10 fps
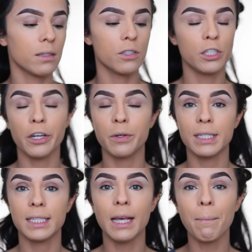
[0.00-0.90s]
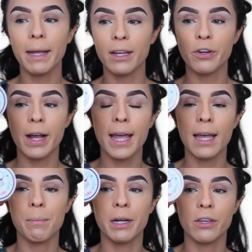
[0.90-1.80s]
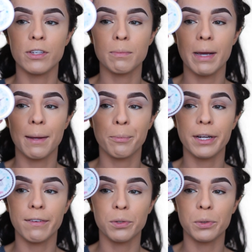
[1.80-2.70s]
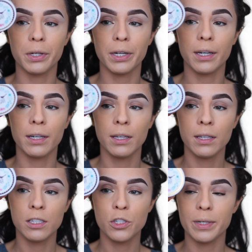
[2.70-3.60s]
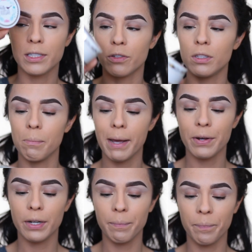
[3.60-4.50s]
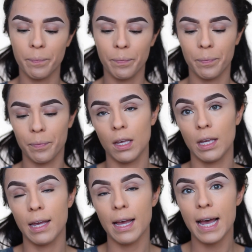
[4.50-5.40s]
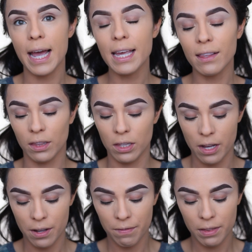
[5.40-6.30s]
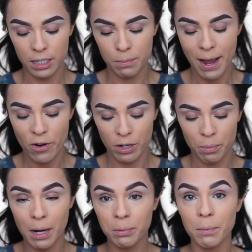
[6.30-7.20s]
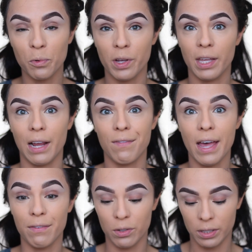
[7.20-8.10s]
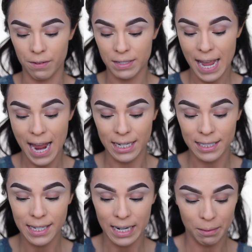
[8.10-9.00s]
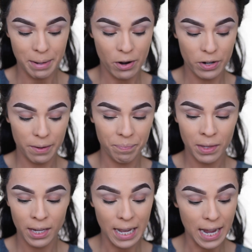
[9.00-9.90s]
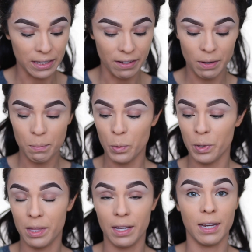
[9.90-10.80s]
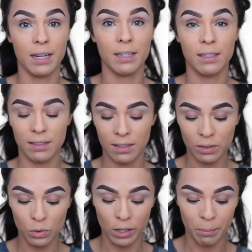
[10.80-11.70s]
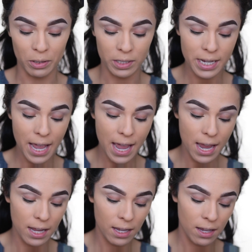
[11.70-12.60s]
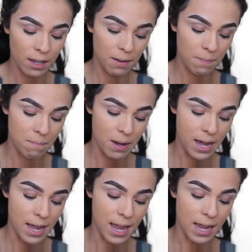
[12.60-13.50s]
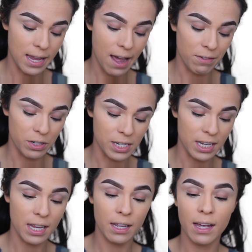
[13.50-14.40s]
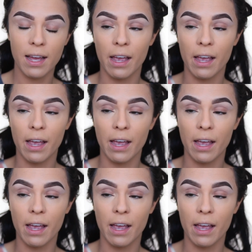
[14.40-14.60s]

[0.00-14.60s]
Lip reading: So to set my under eye, I'm going to use my Pretty Vulgar translucent powder. I love this powder probably more than I've ever loved any setting powder. I love it more than Laura Mercier, my Kat Von D.